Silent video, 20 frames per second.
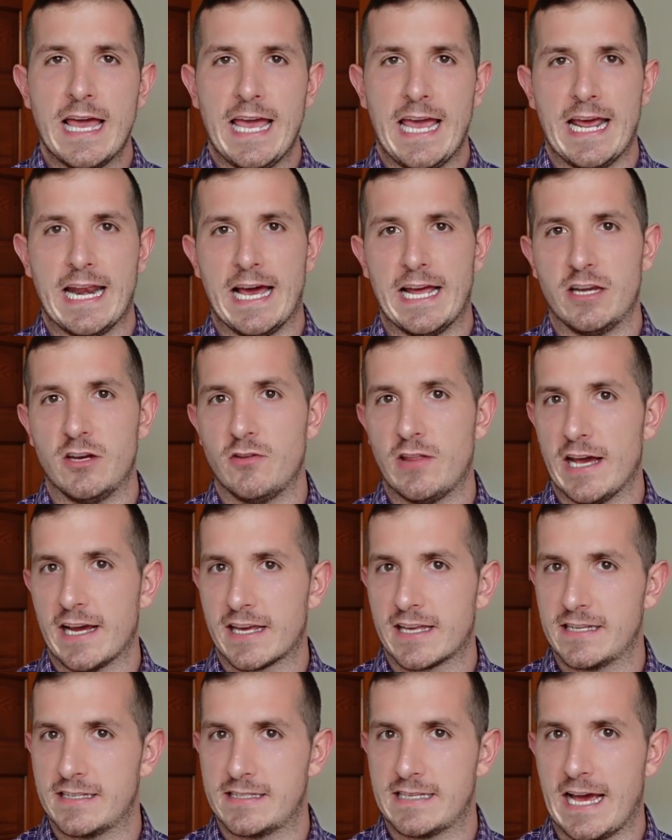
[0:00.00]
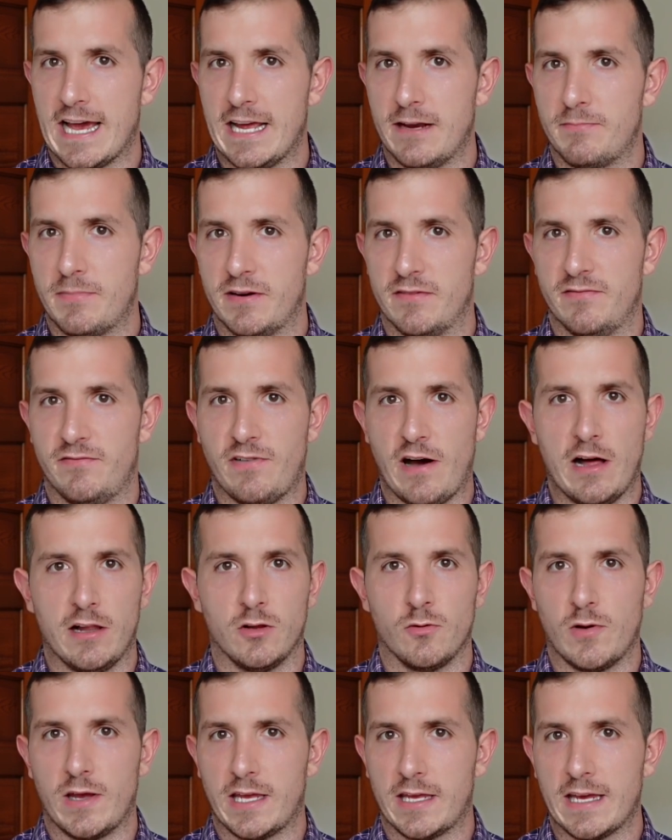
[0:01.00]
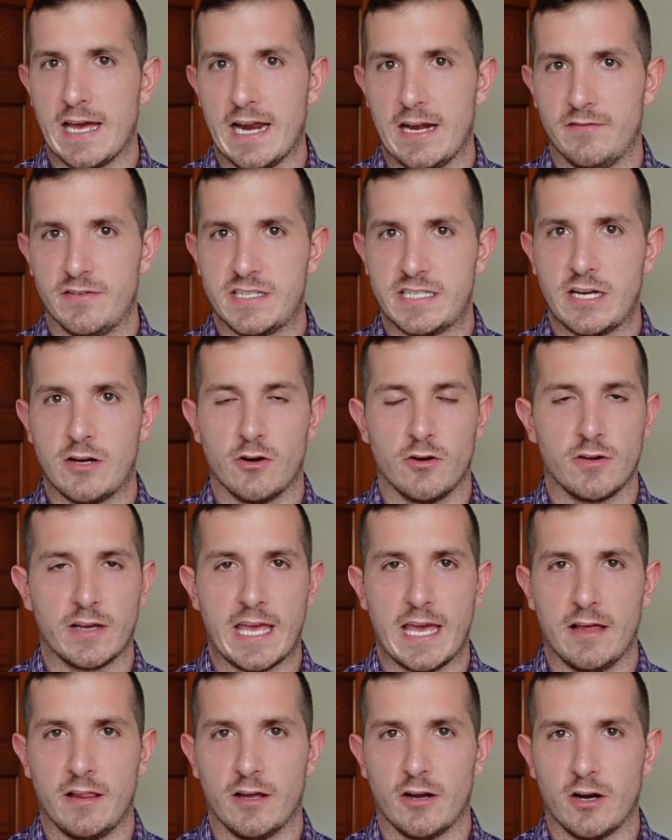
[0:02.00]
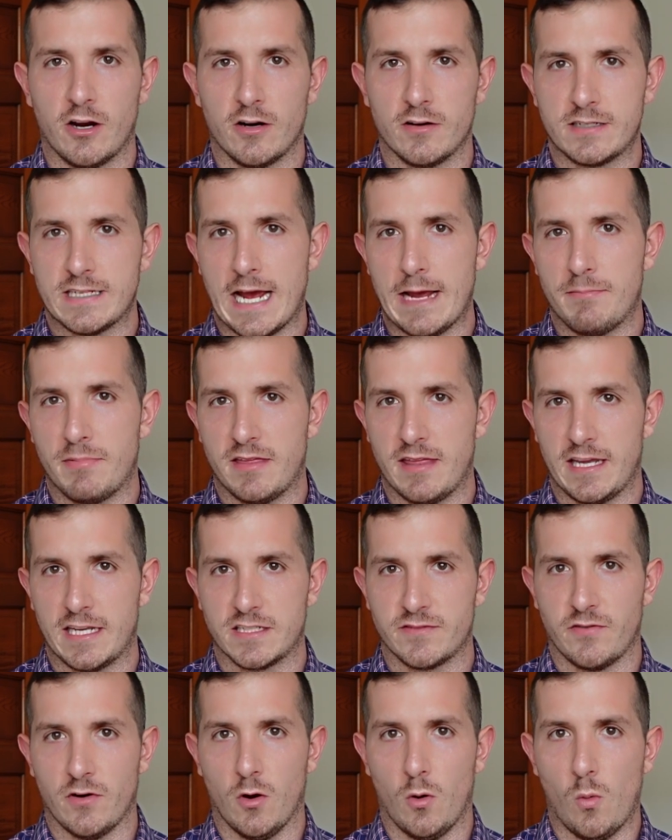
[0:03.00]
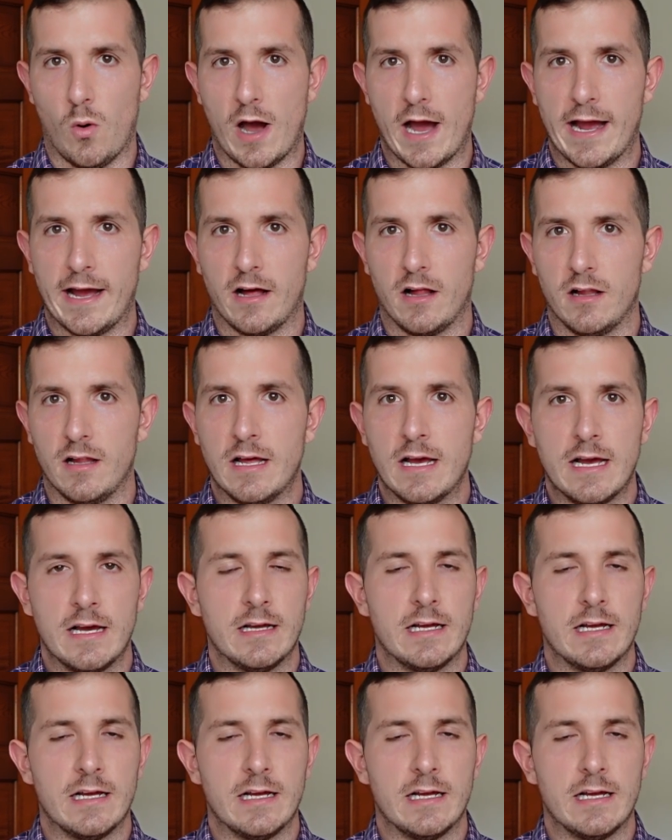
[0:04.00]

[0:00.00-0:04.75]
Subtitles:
And I knew that because I had been following kind of serial killer type things for a while.